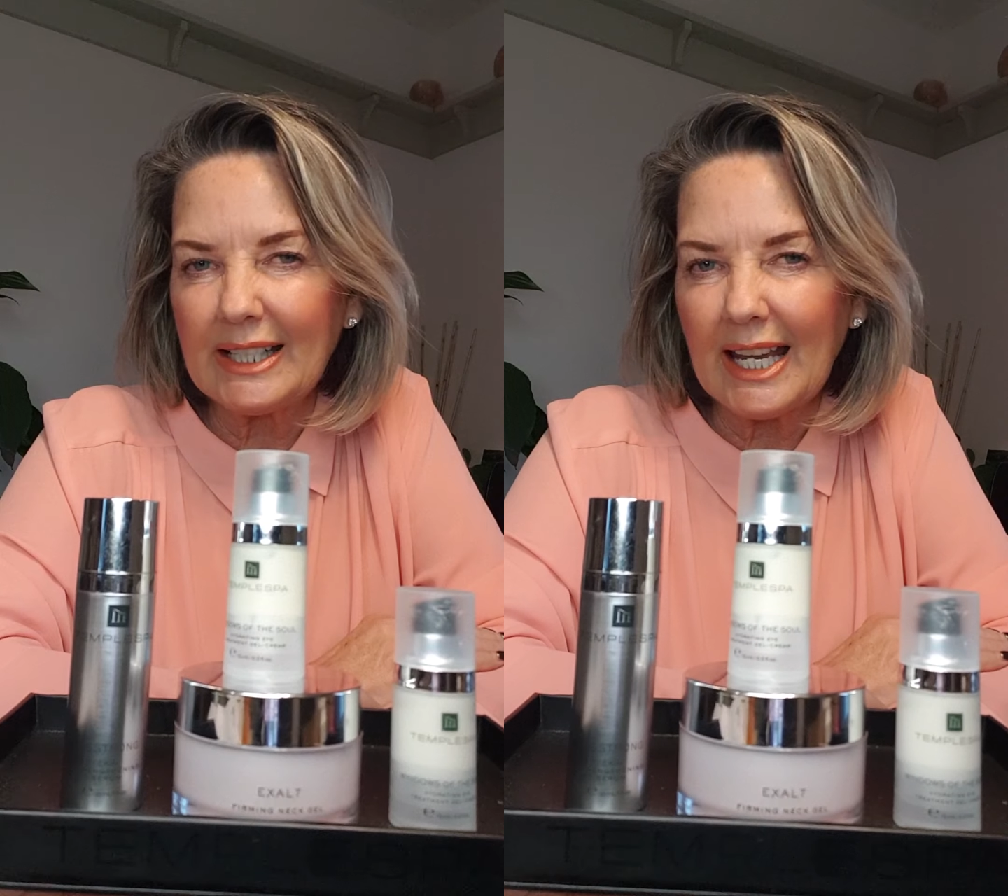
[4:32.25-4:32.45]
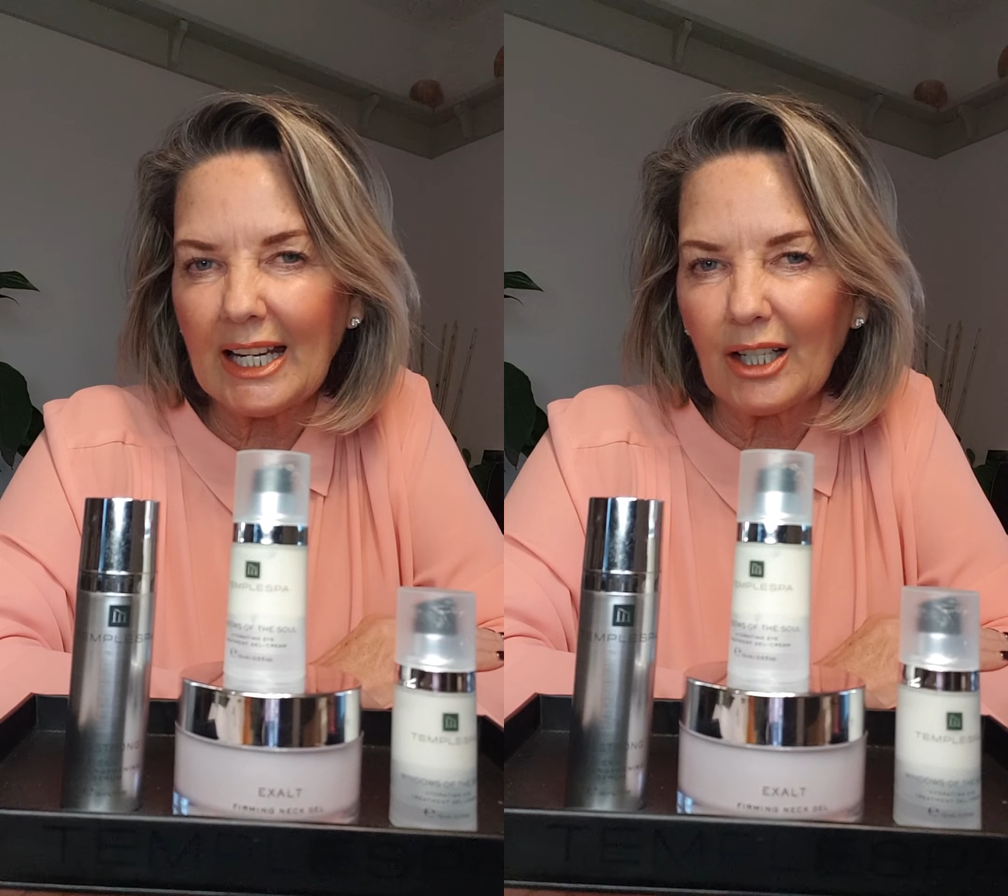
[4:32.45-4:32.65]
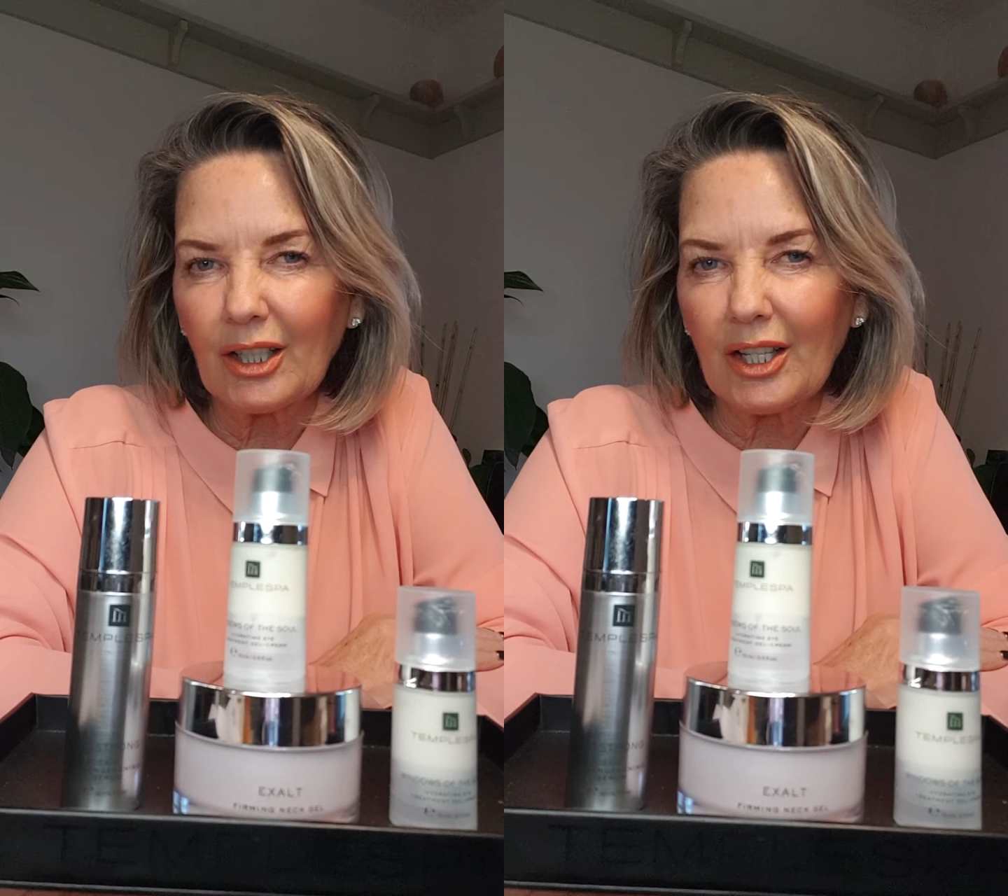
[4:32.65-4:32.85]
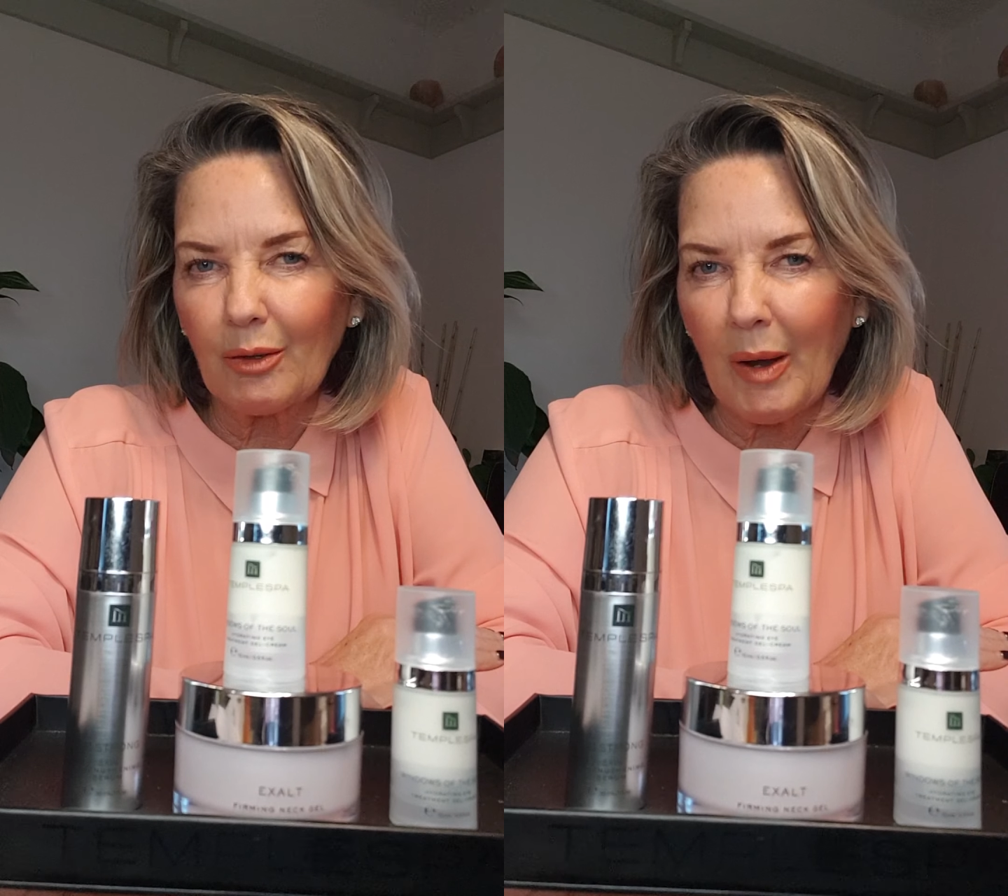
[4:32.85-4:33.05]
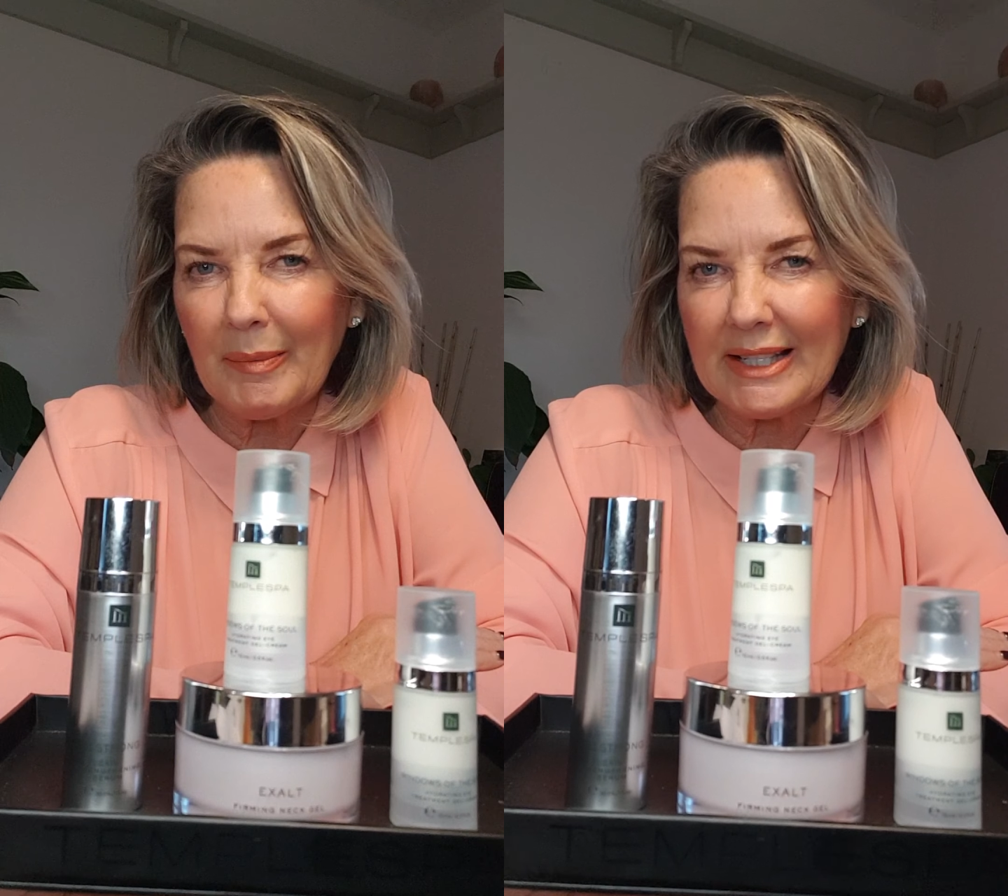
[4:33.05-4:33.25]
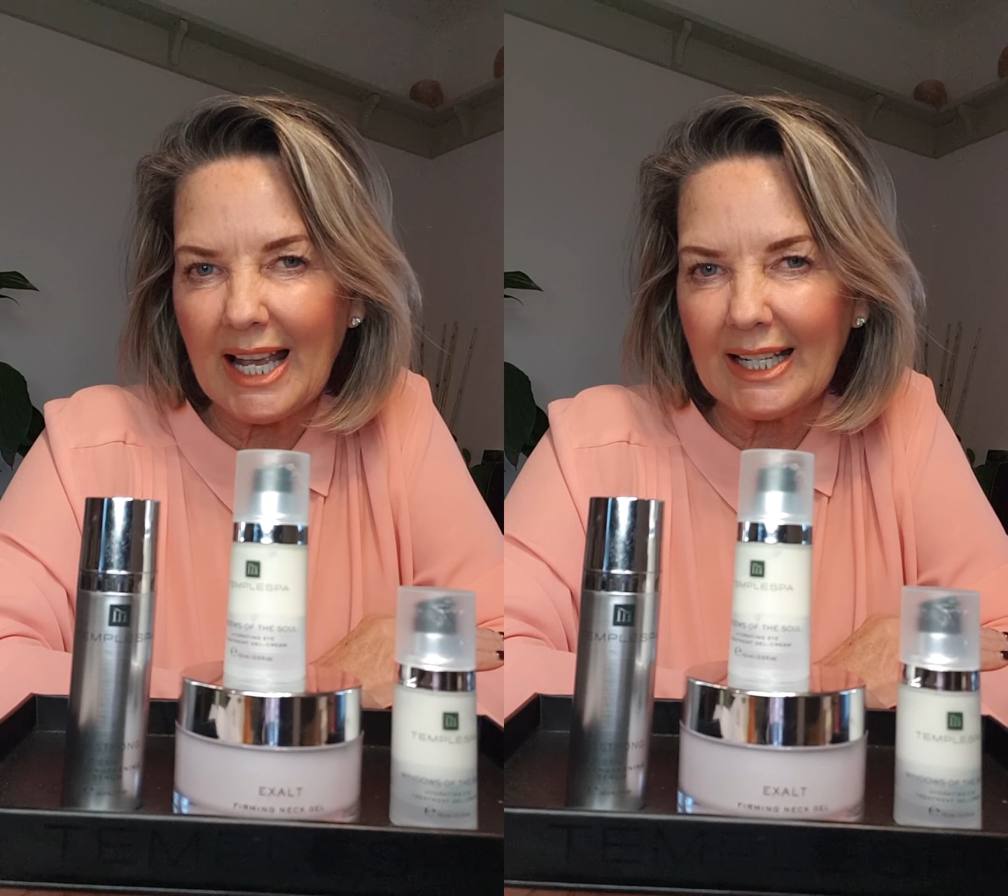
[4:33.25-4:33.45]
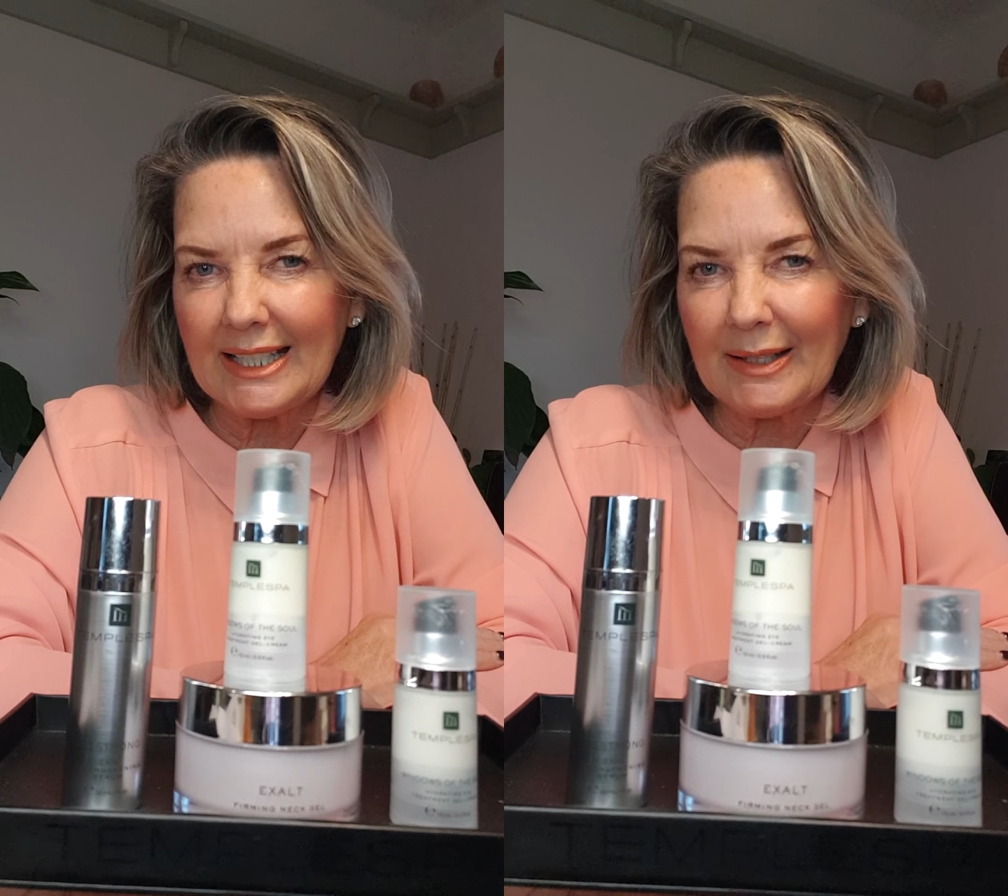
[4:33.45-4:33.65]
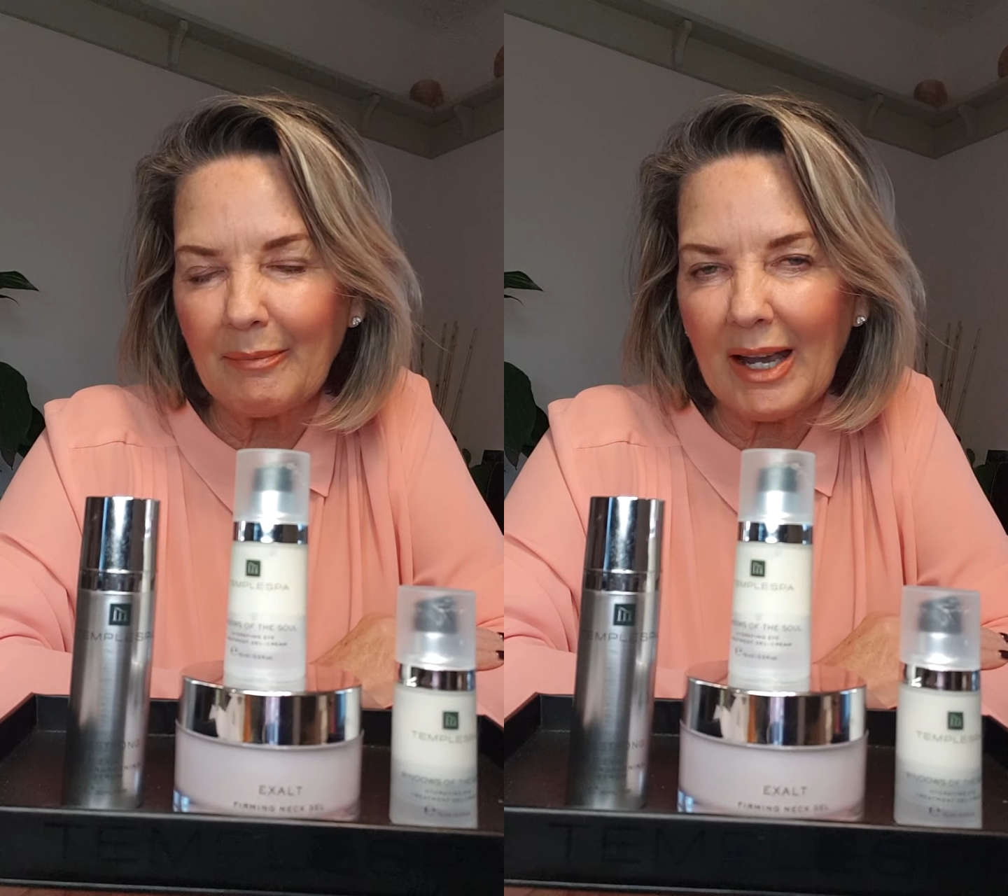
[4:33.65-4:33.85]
take a look at the website,